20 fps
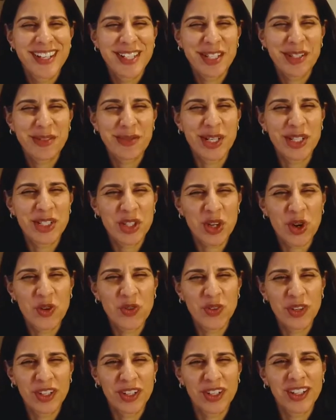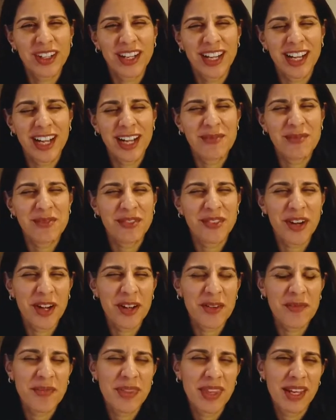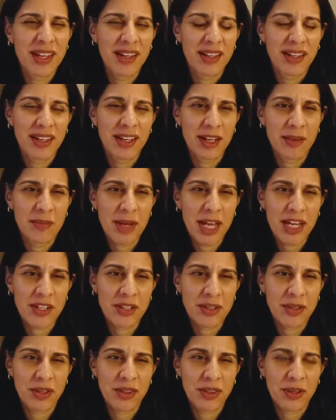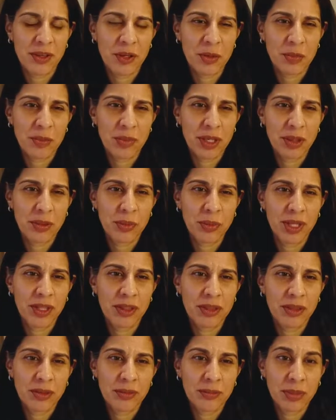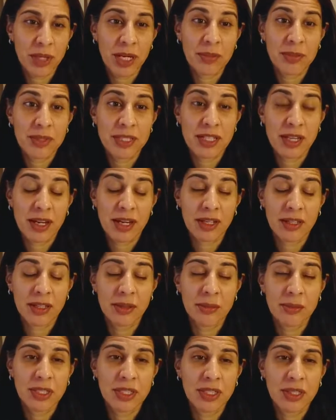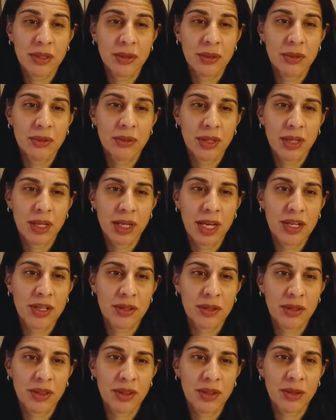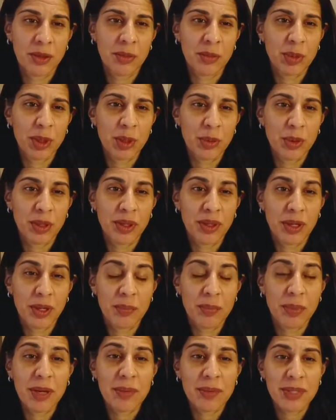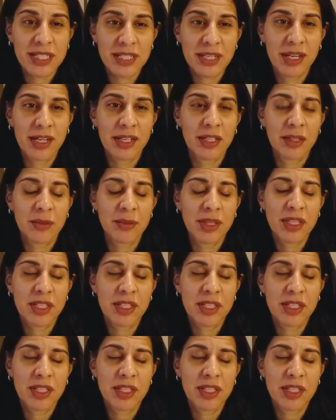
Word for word: switch over um, from um, endocrine therapy with palbociclib to endocrine therapy with abemaciclib.